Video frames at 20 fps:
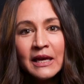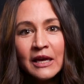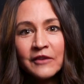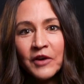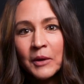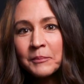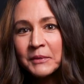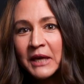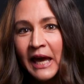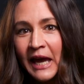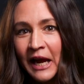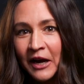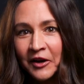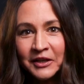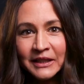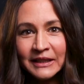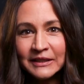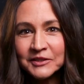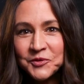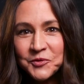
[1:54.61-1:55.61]
if I'm
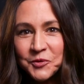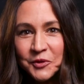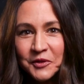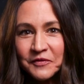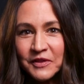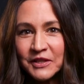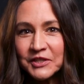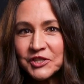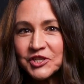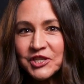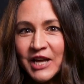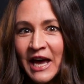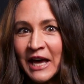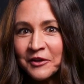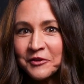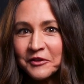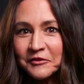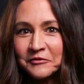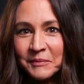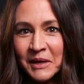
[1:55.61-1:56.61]
carrying sort of the
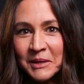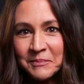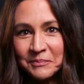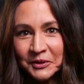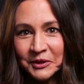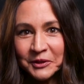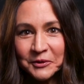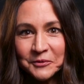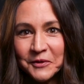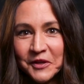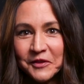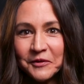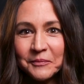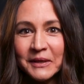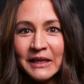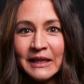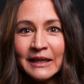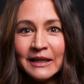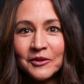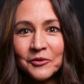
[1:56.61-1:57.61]
shadow of my book with
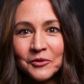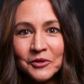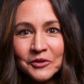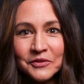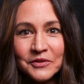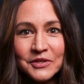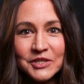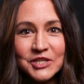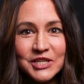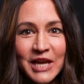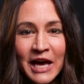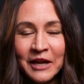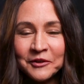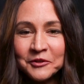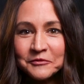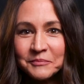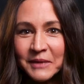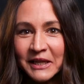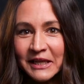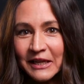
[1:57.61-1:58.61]
me or the shadow
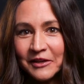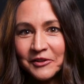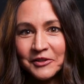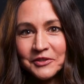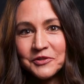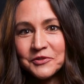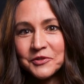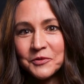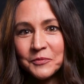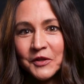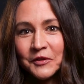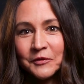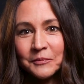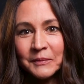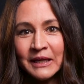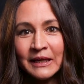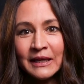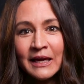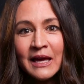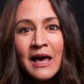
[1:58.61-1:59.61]
of my characters with
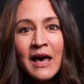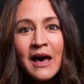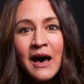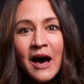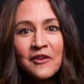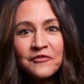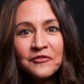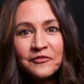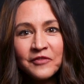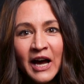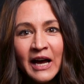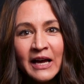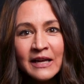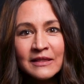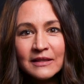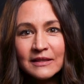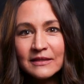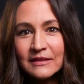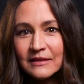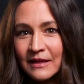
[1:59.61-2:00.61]
me, I
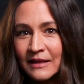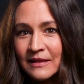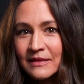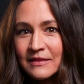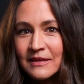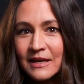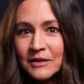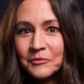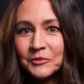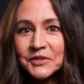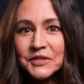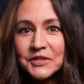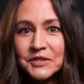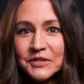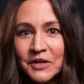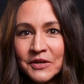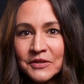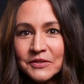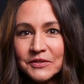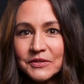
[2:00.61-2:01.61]
find that then they will
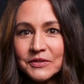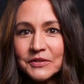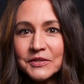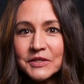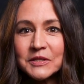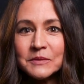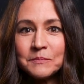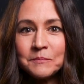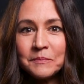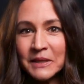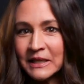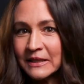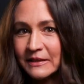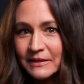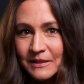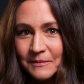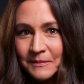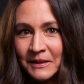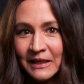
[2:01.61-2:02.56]
start to speak to